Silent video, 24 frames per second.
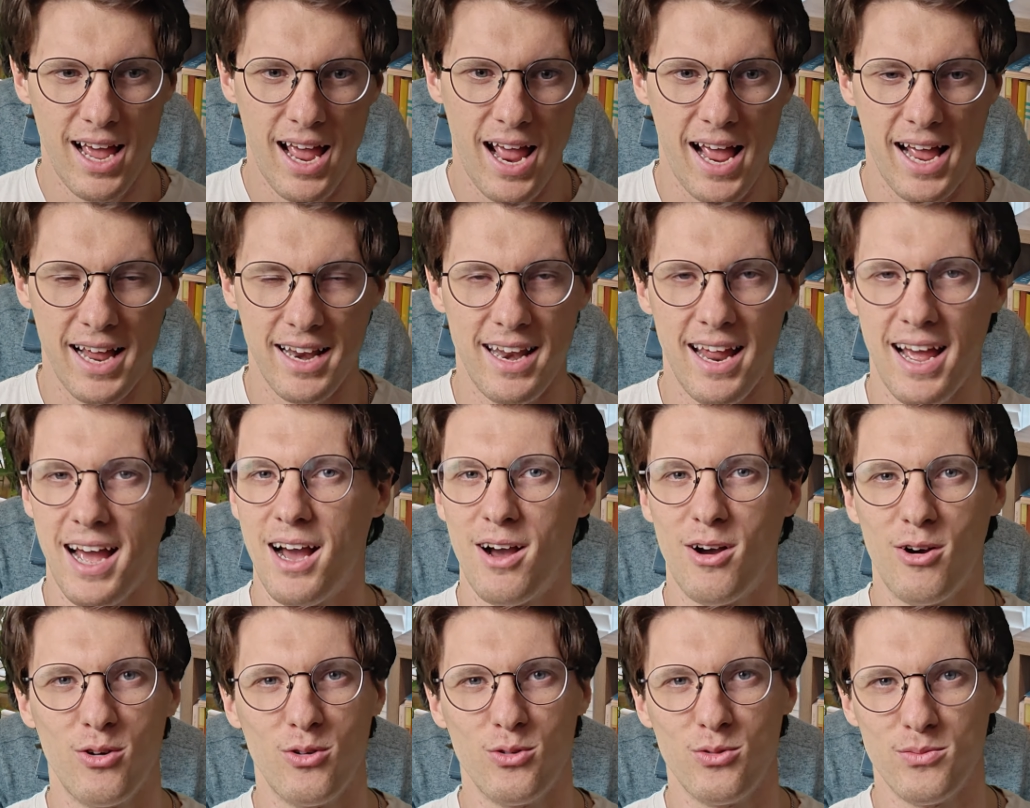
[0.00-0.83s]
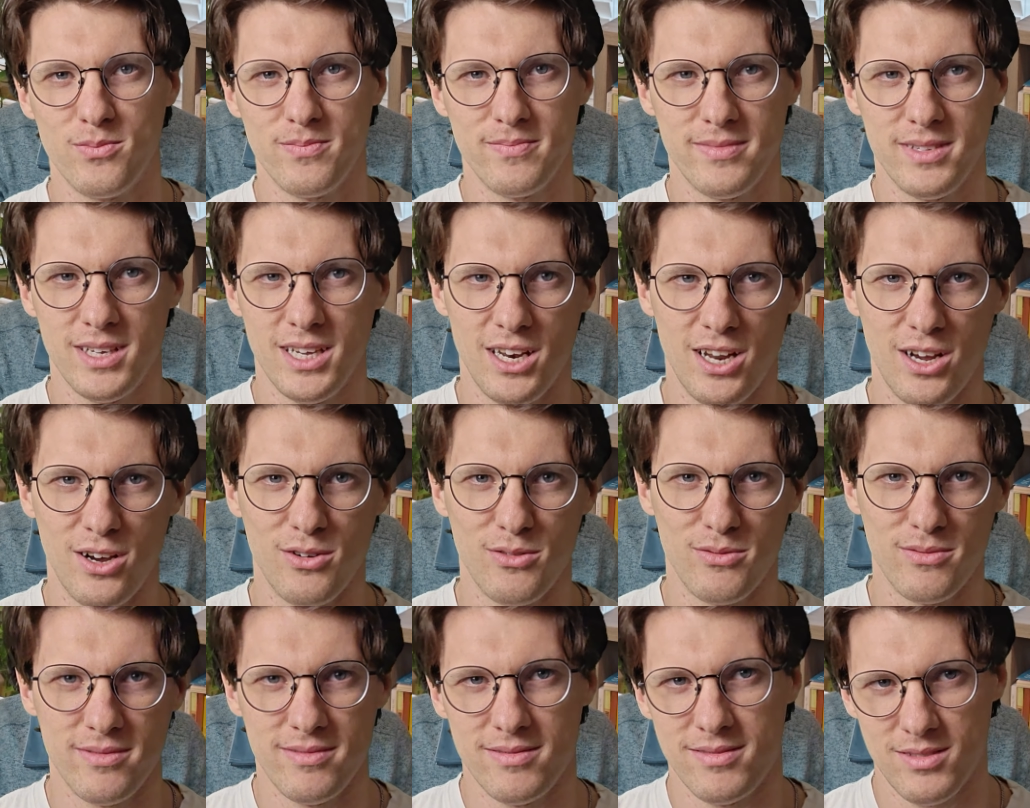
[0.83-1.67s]
and now
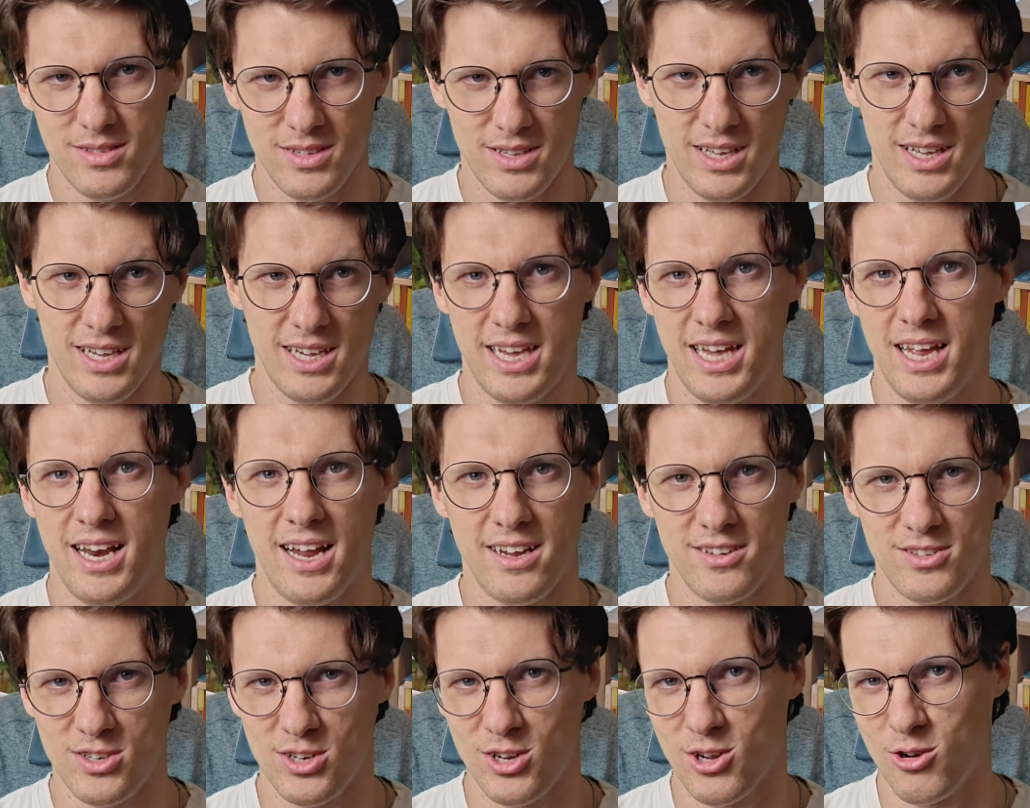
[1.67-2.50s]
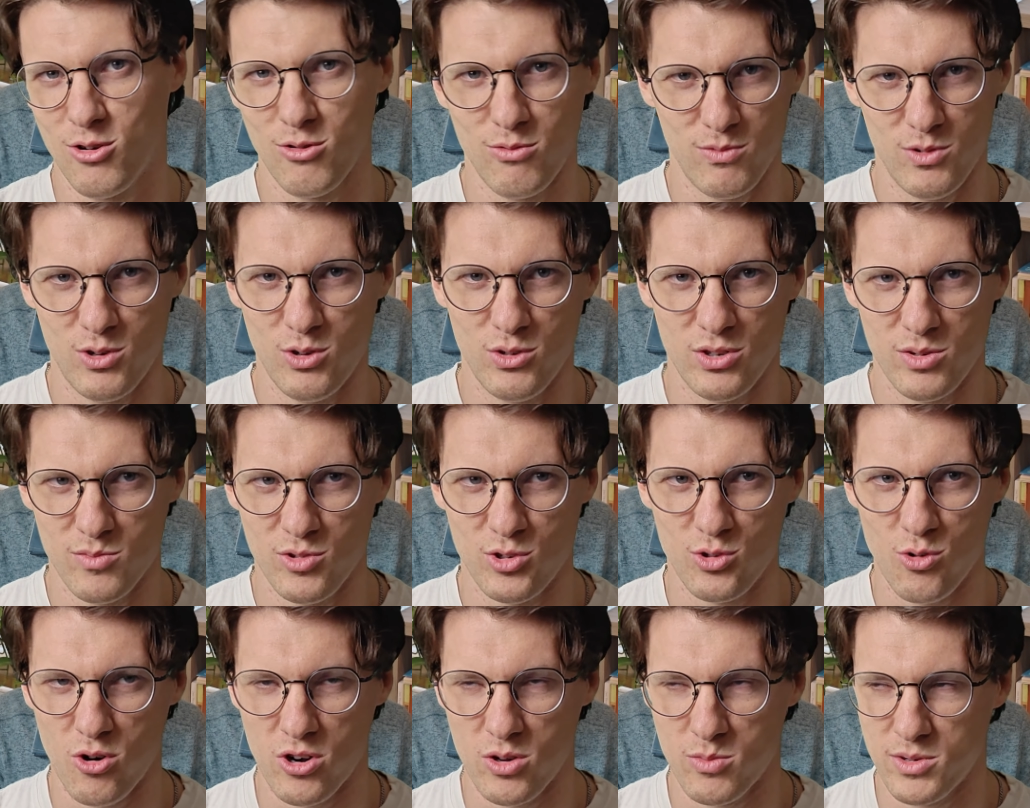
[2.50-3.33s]
Kid has to go do some
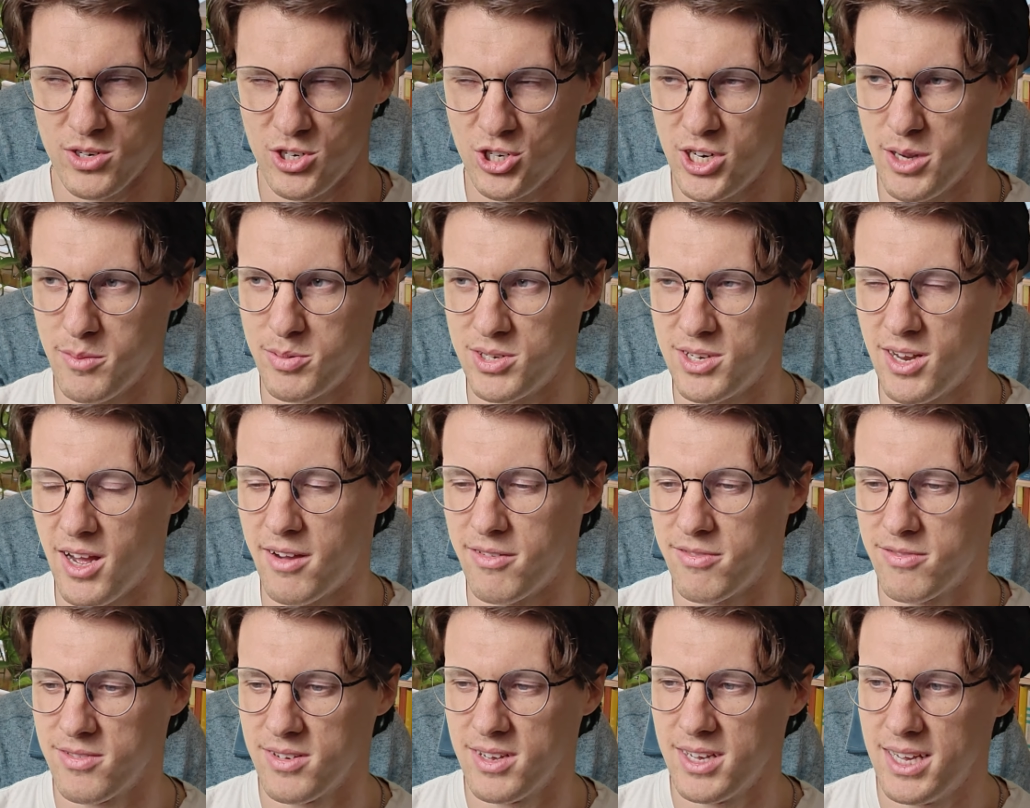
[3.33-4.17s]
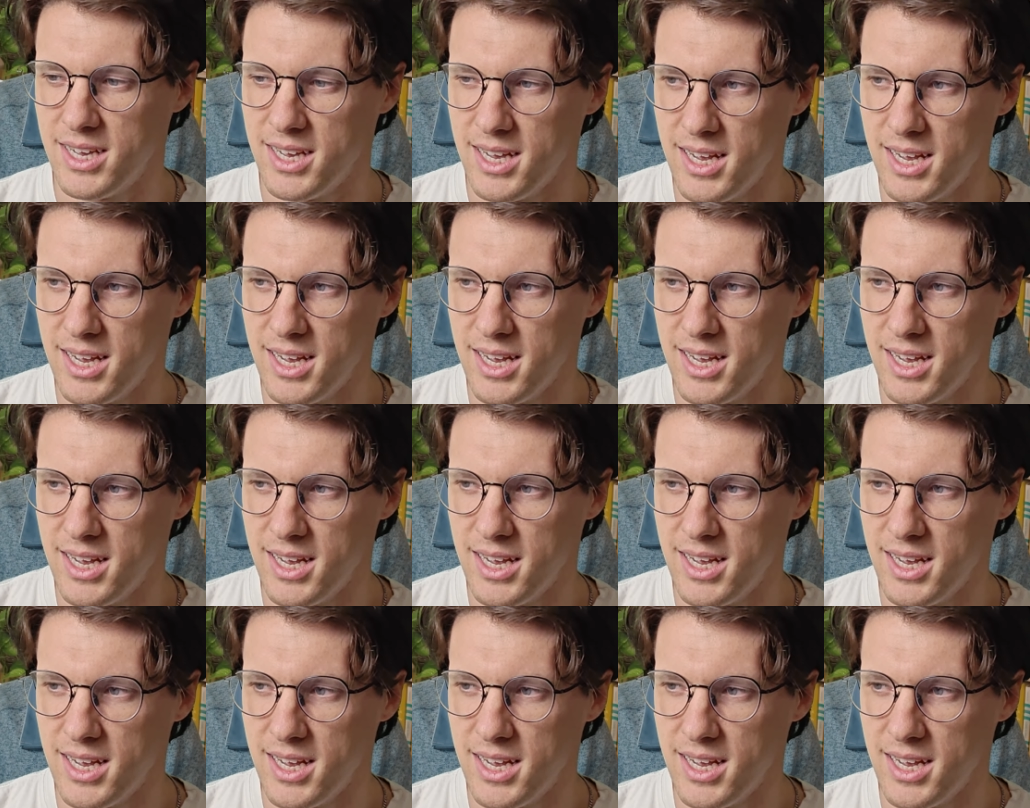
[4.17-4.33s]
swordsmanship stuff.